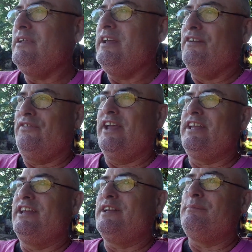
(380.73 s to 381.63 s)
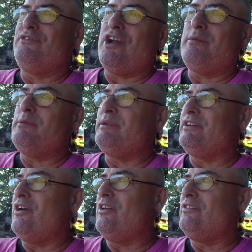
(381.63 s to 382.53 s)
If they can get a job at
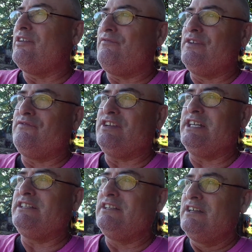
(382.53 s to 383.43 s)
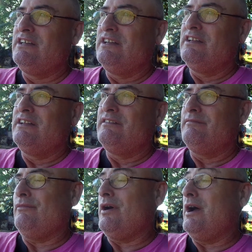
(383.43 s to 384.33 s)
McDonald's at 15,
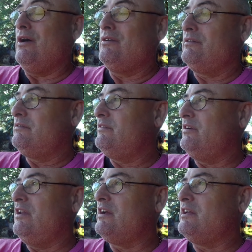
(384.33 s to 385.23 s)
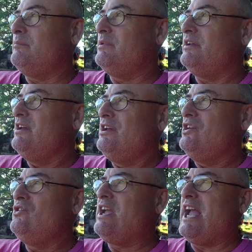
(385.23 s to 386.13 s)
wow, they're lucky. But
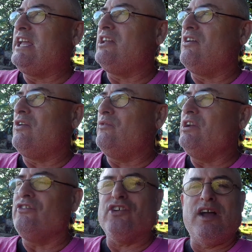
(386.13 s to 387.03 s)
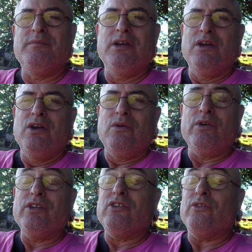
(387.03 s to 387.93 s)
you can't get on a real job
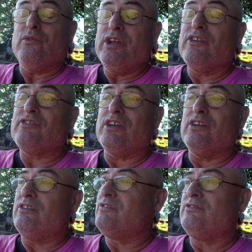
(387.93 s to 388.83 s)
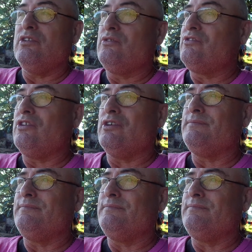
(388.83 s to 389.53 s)
where you learn real skills. No, sir.